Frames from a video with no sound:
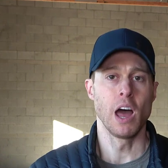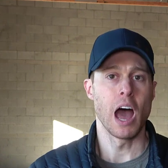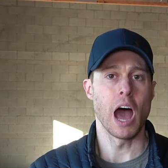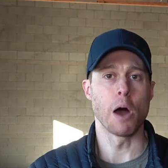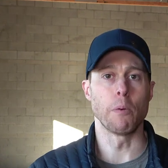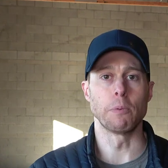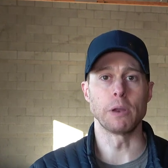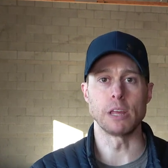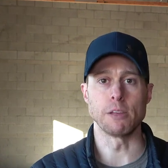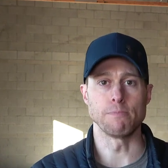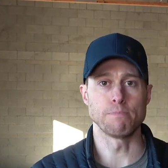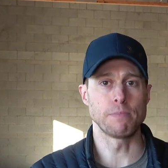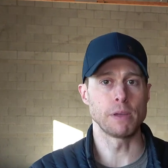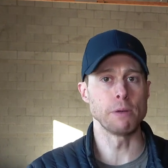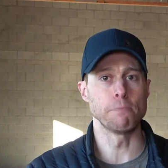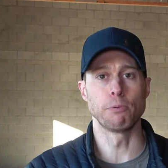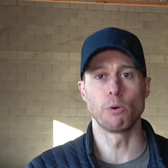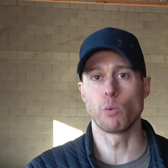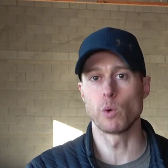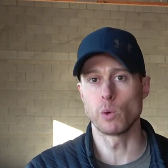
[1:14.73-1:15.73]
how many
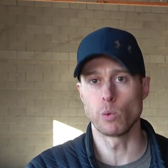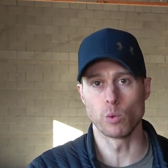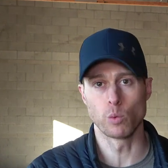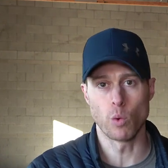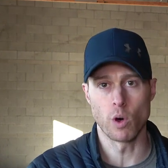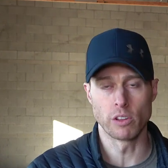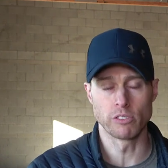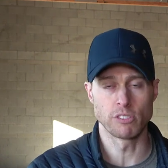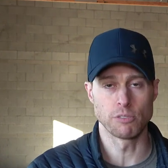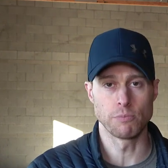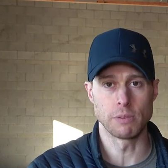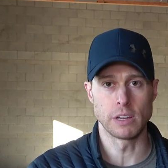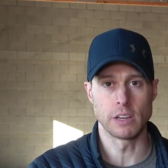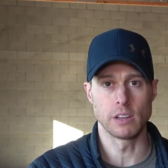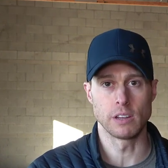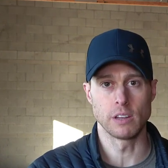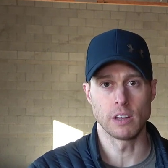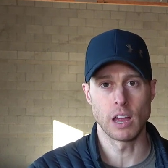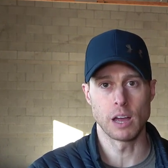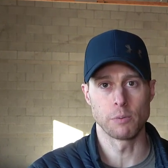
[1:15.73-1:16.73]
people we would want to
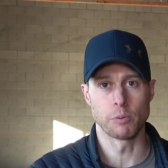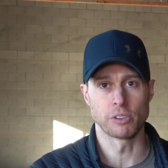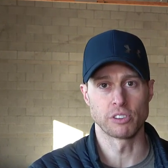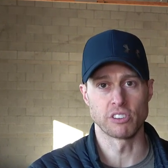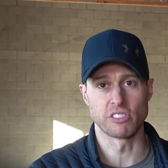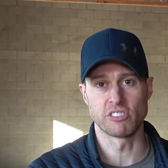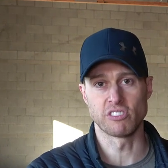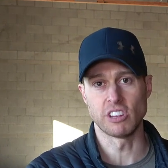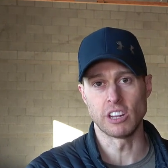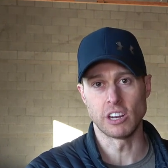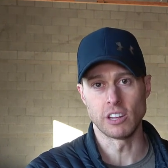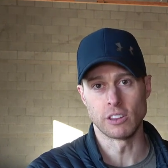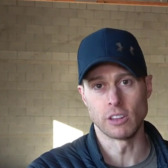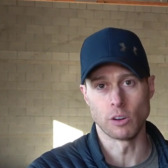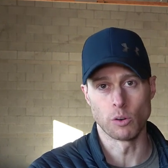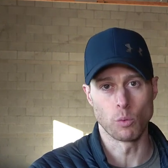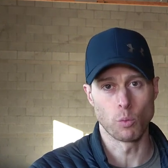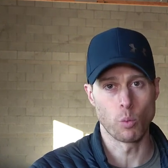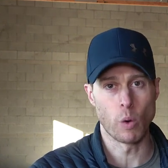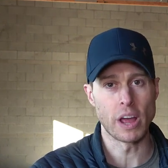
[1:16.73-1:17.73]
be able to sit in
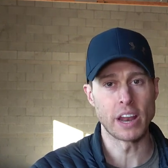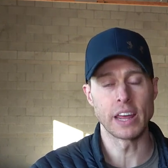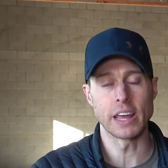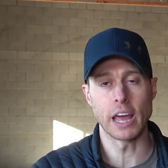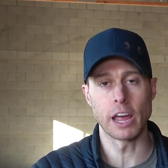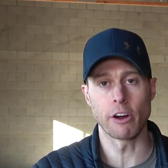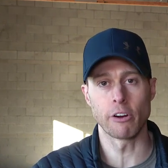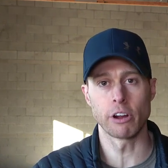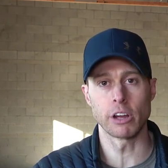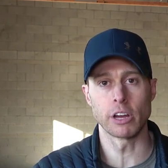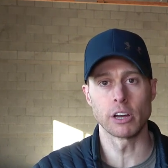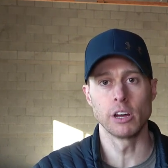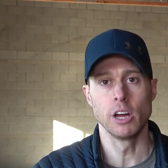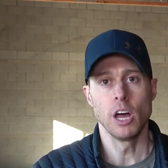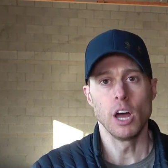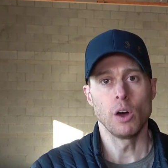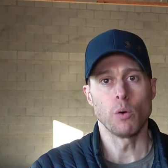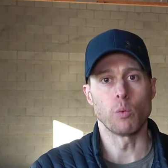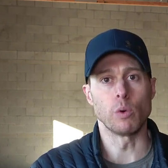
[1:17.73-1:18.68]
the waiting area.